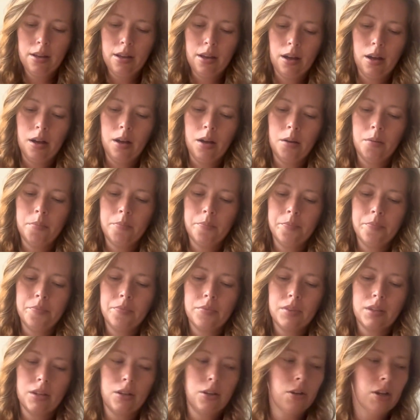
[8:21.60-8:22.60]

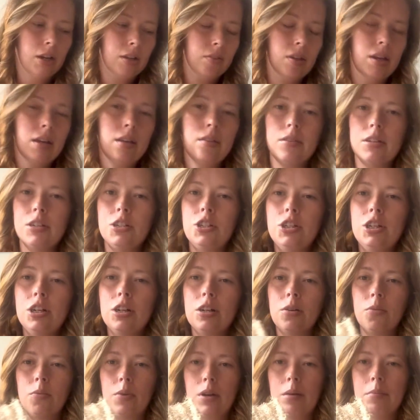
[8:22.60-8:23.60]
I think this
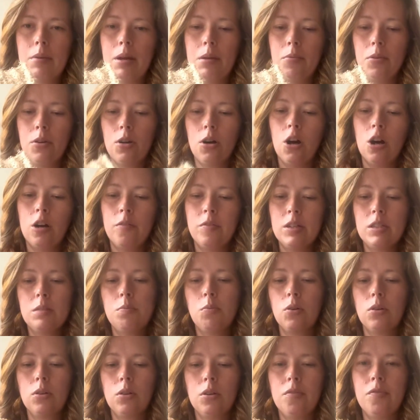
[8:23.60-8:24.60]
year when I'm able to
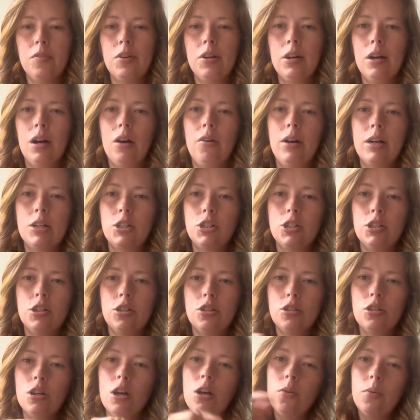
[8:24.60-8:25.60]
harvest more loofah, I'll actually
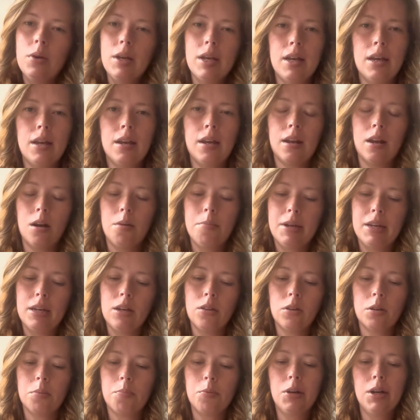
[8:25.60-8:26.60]
sew it and I'll make
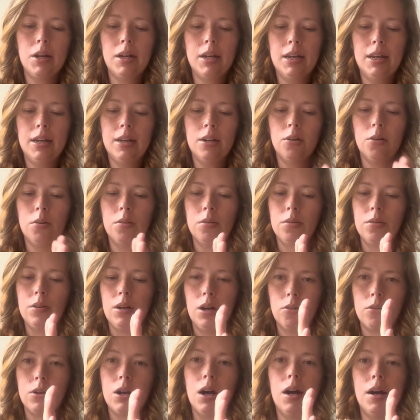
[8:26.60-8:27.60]
it look pretty.
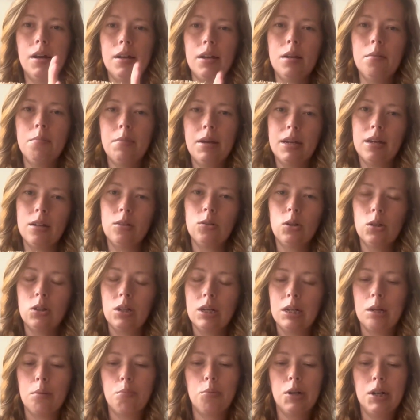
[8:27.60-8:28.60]
I'll cut it and make it look
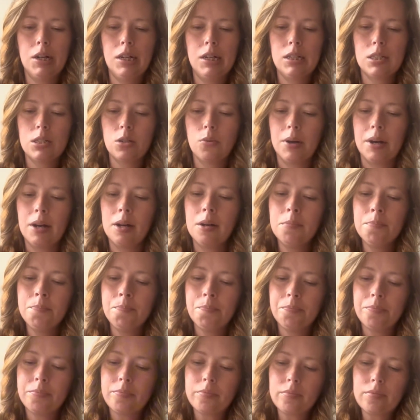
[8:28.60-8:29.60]
like a pretty square.
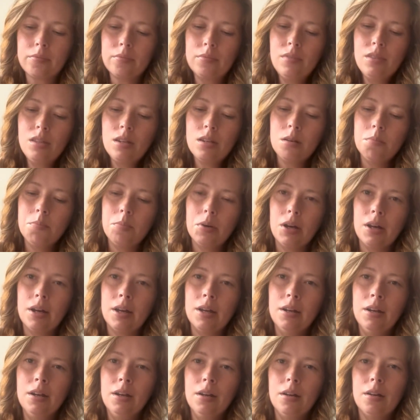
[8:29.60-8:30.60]

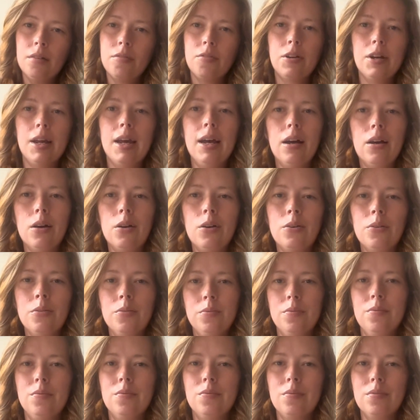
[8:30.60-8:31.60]
But for
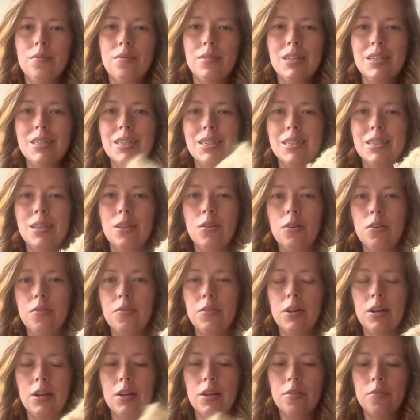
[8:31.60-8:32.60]
now, this is the
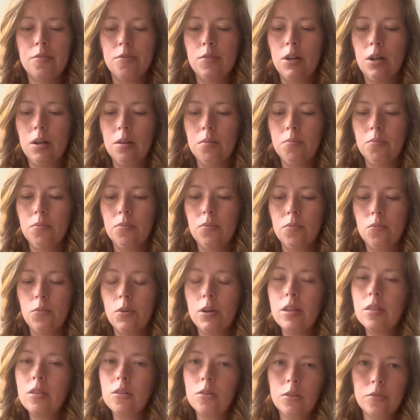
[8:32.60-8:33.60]
loofah from
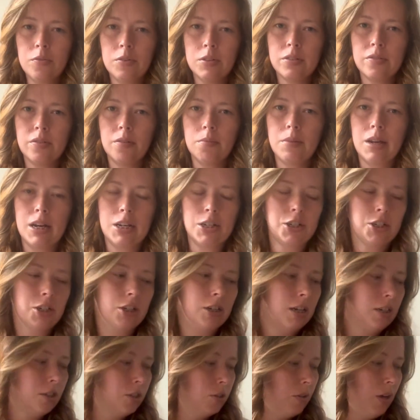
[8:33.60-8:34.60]
one of the loofahs from last
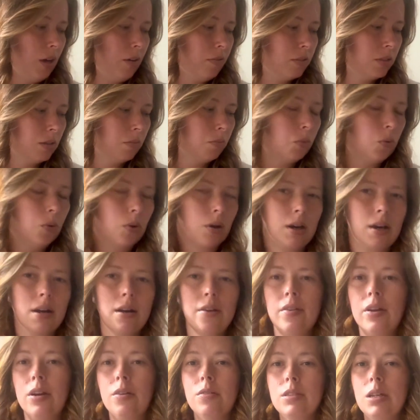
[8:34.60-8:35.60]
year. I do have some more,
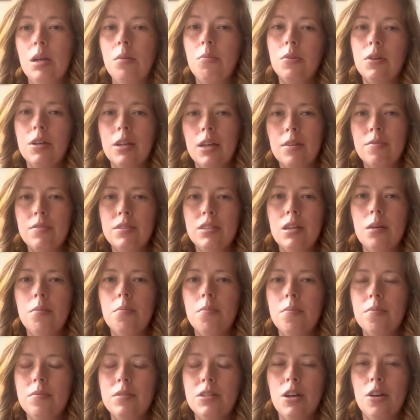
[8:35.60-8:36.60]
and then I was able to gift
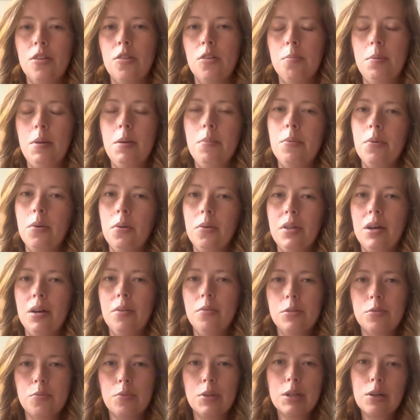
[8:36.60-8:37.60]
some to other people.
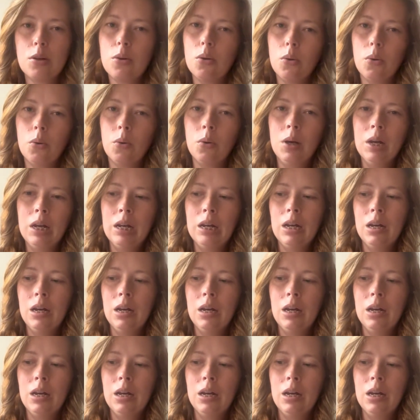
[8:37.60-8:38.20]
That was really cool.